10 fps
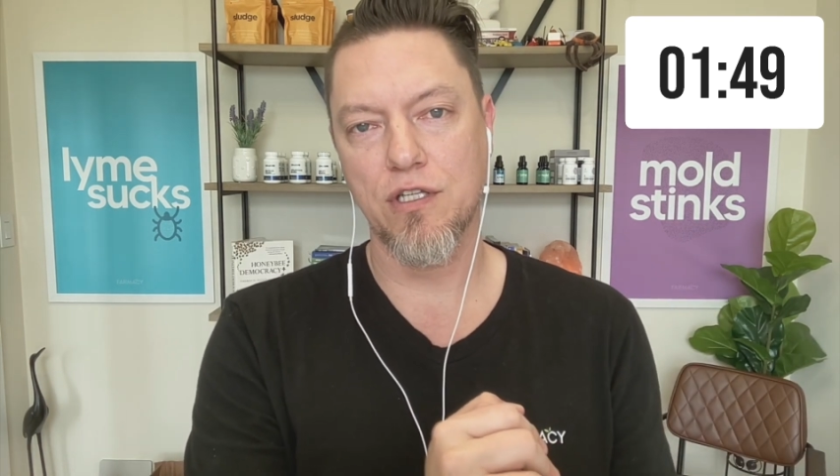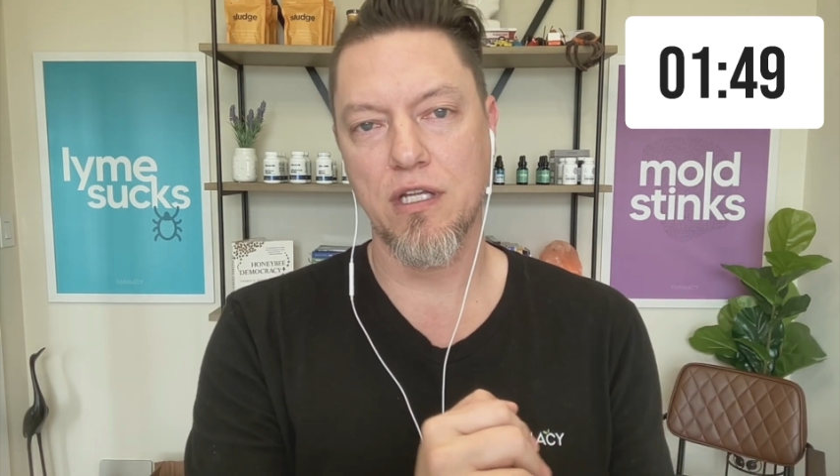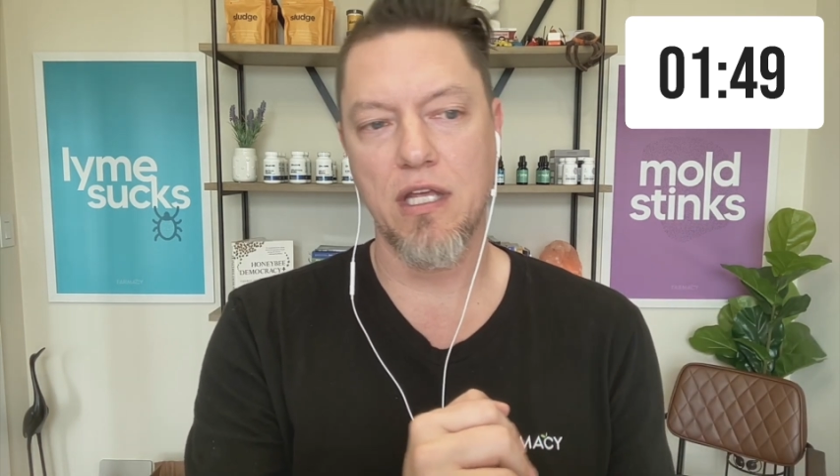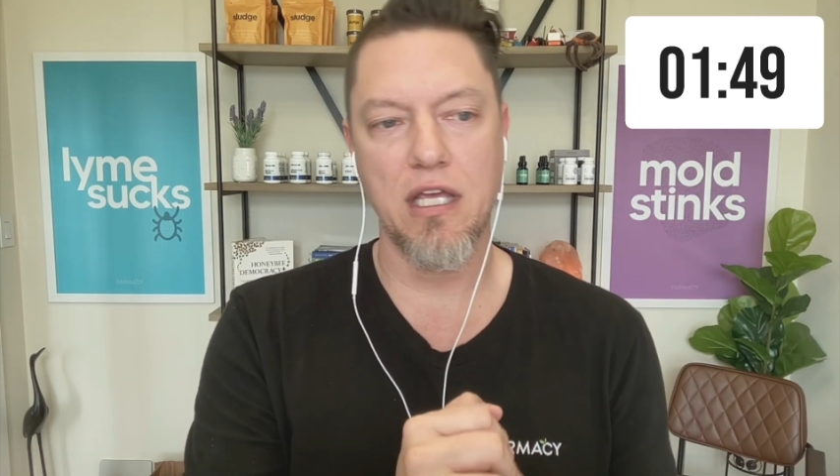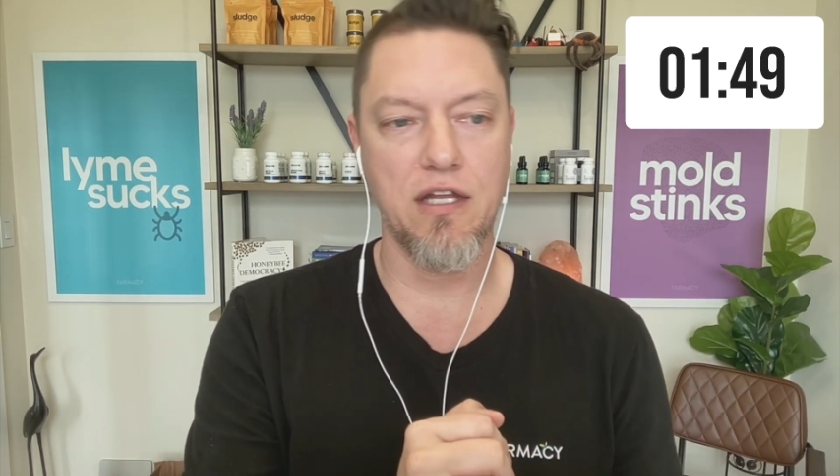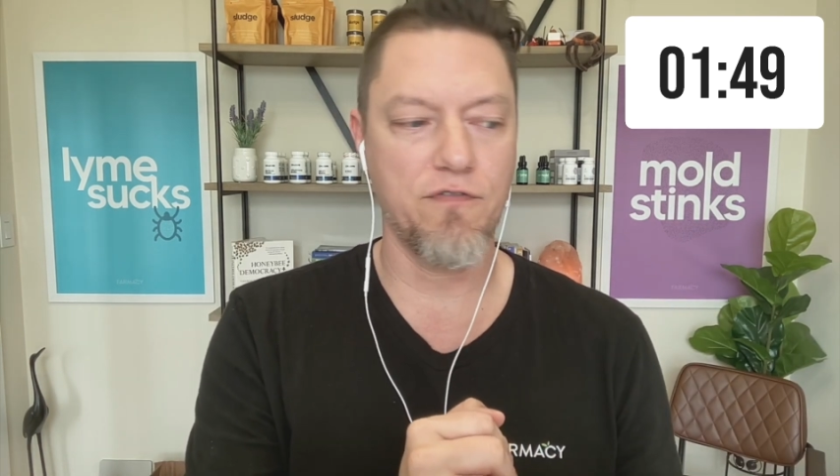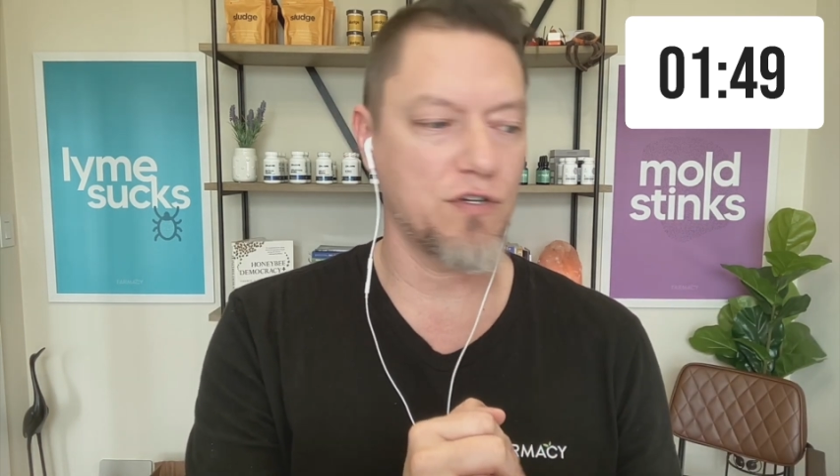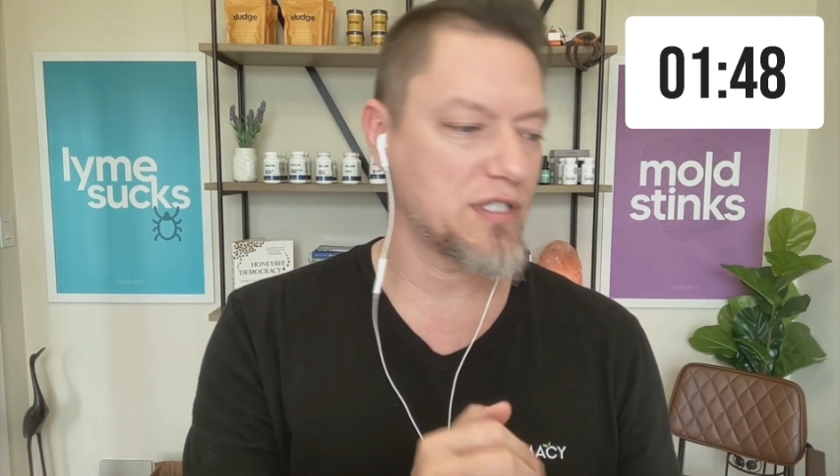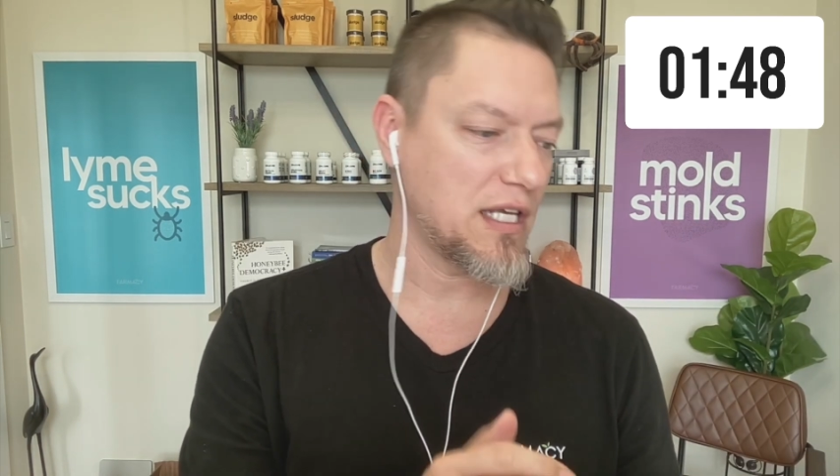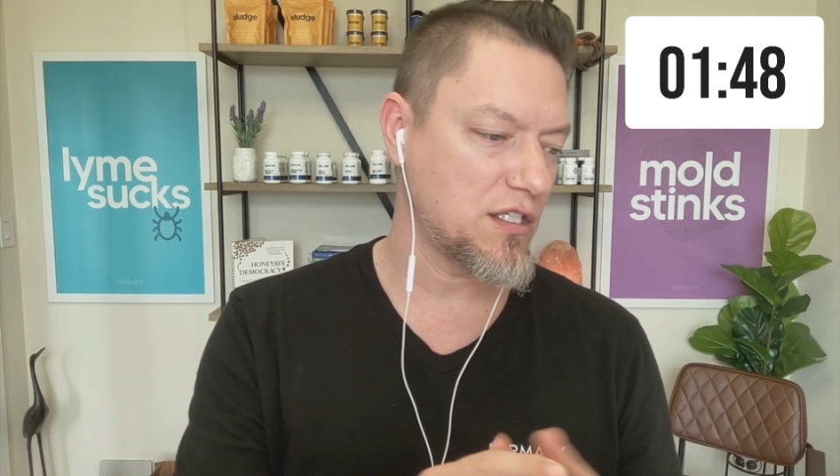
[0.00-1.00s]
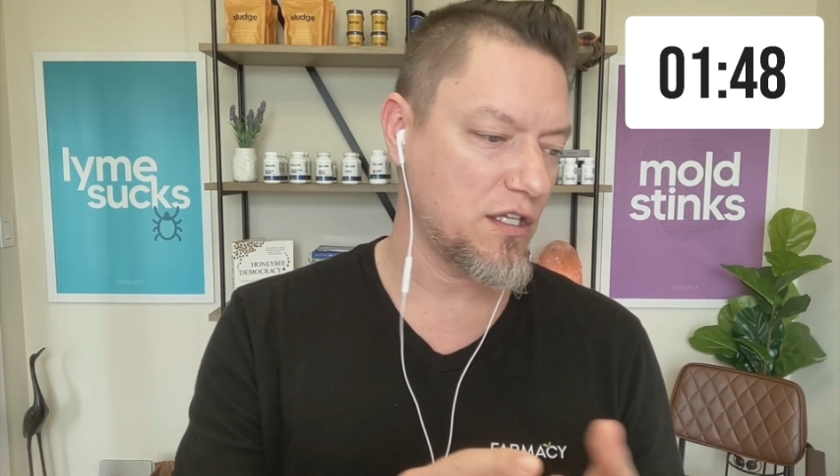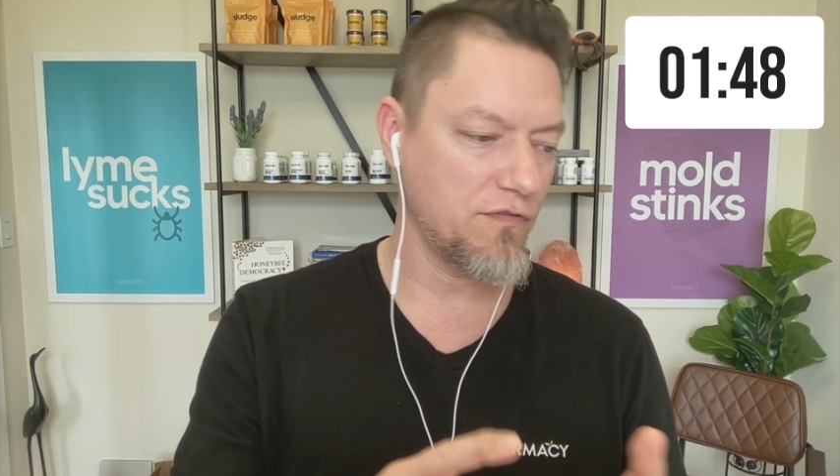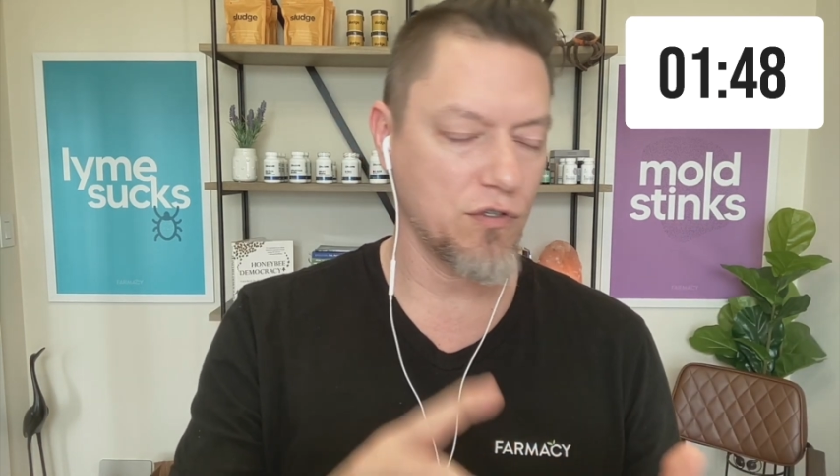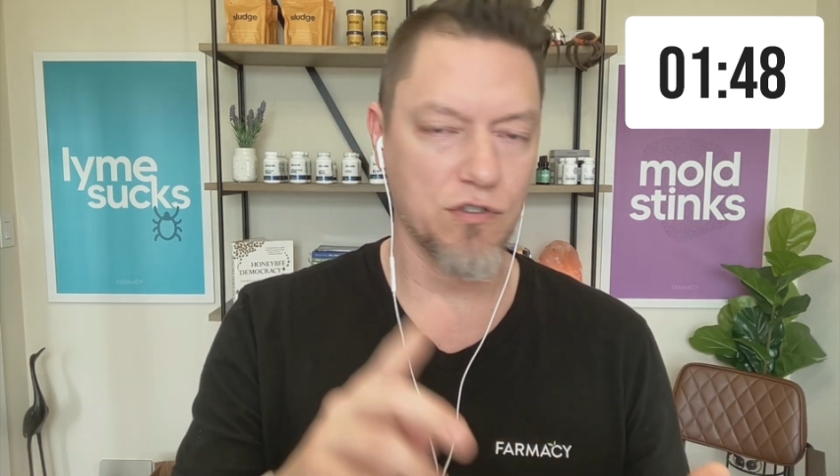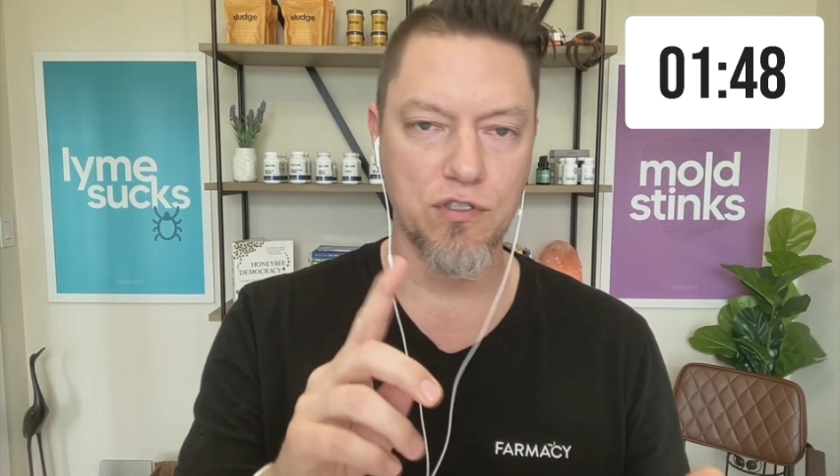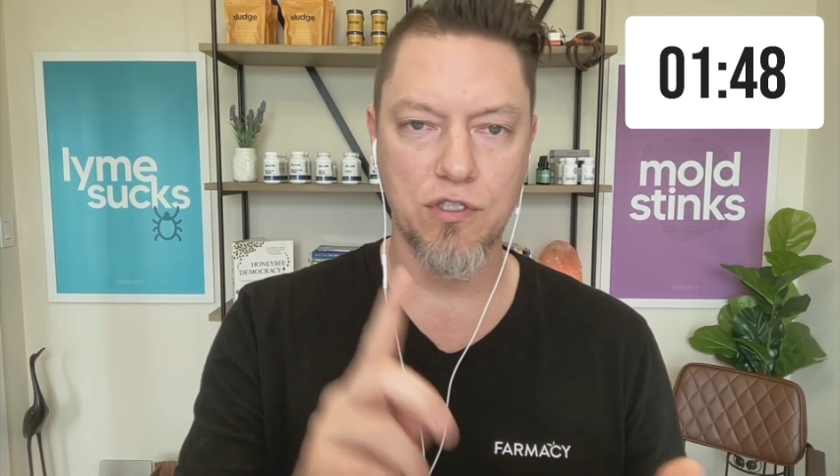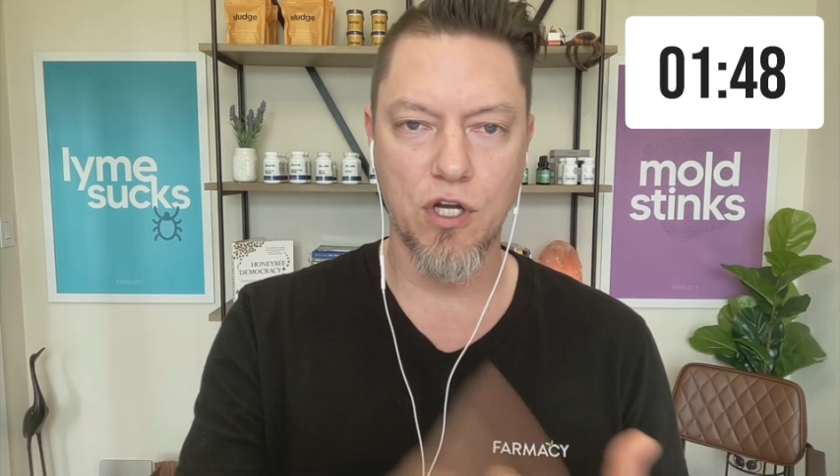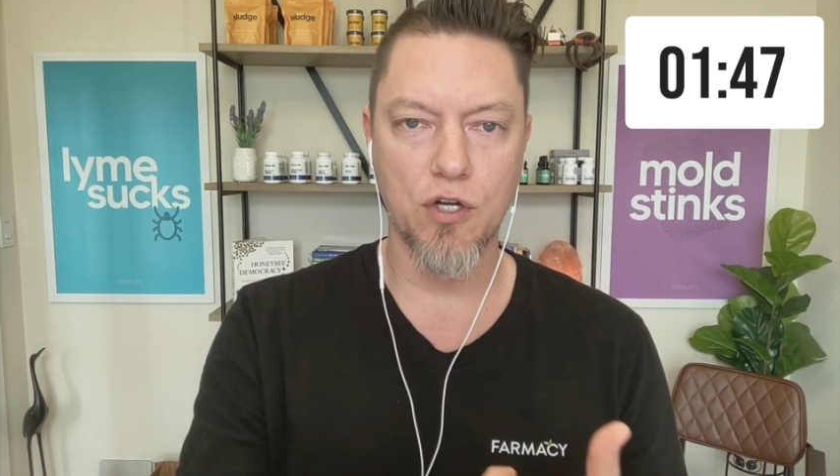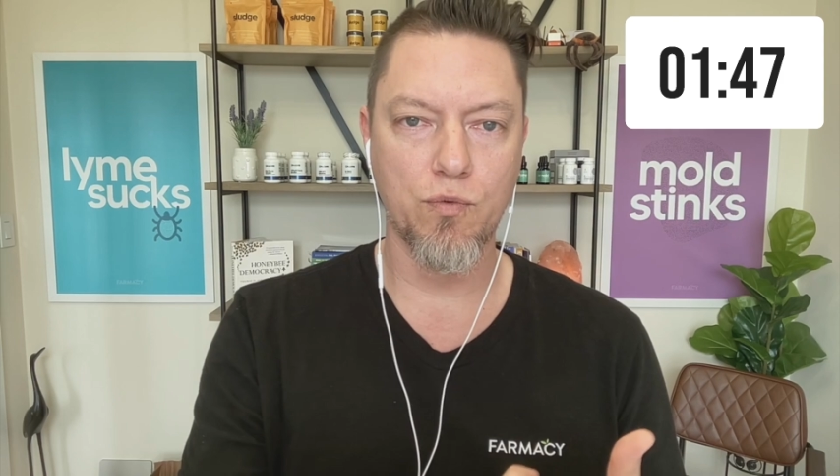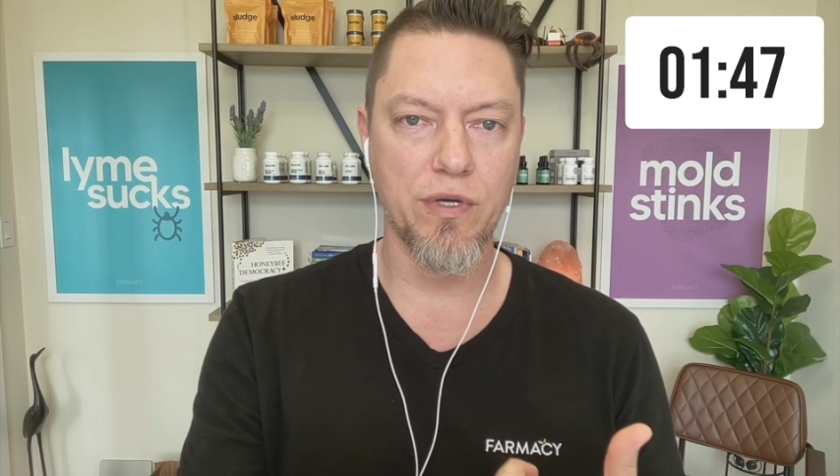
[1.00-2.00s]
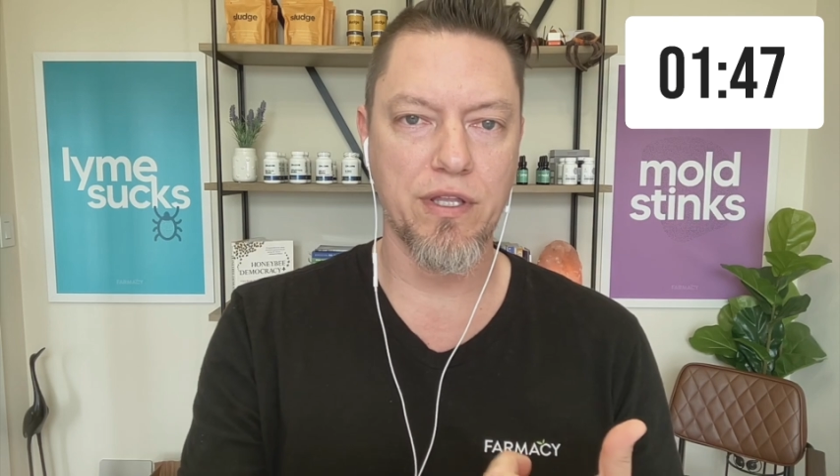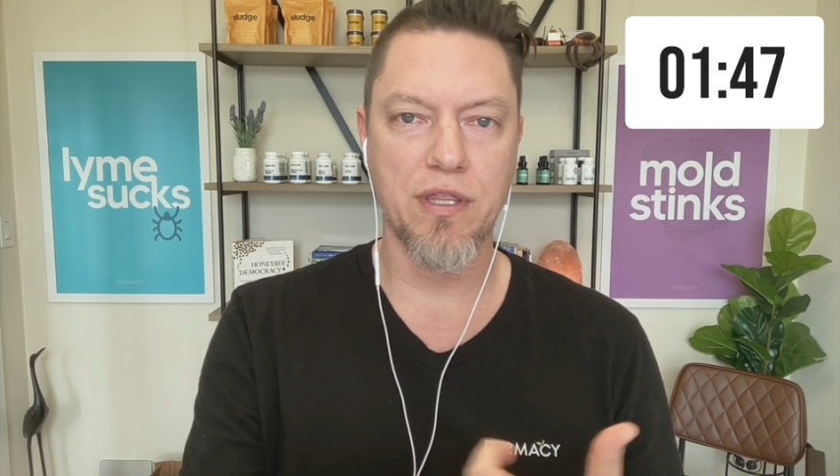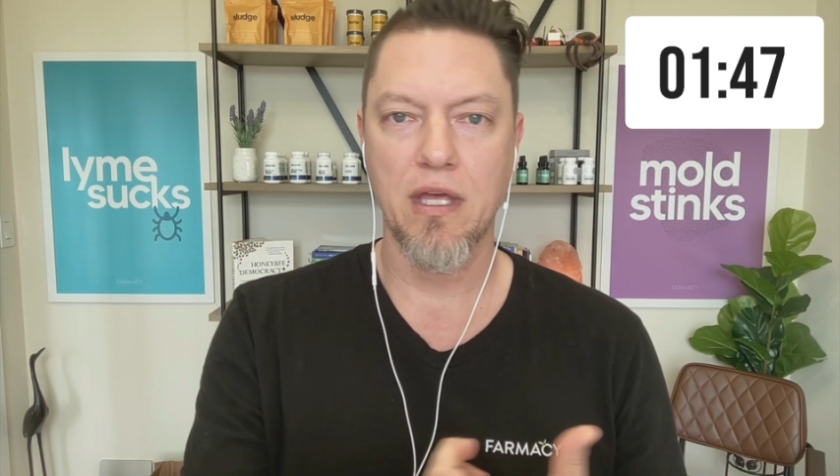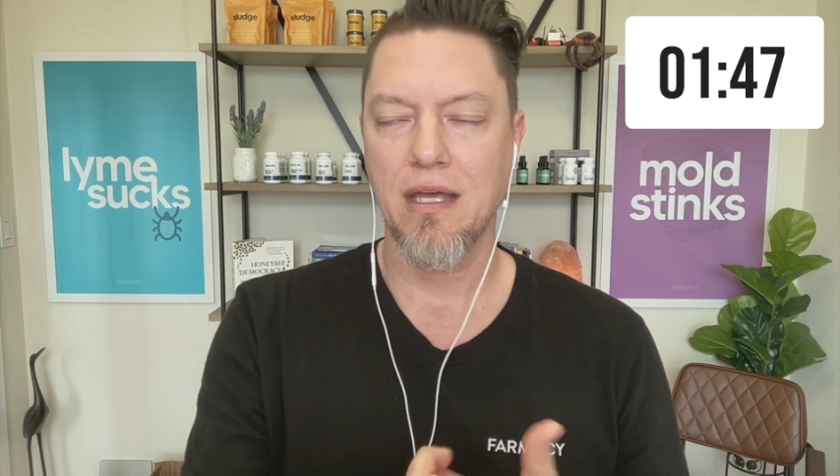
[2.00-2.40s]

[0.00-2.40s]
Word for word: And, and if you're sensitive, you can start with